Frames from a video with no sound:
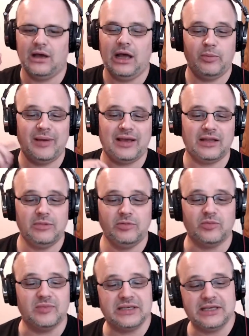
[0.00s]
I'll be back in a
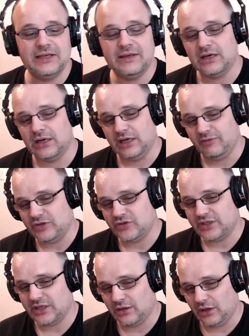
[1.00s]
moment, Mikey. I've been
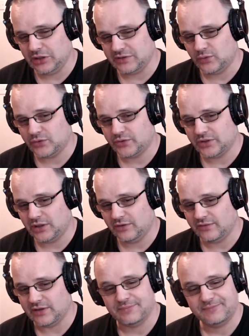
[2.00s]
drinking a lot of water and
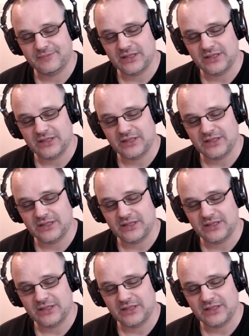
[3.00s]
coffee.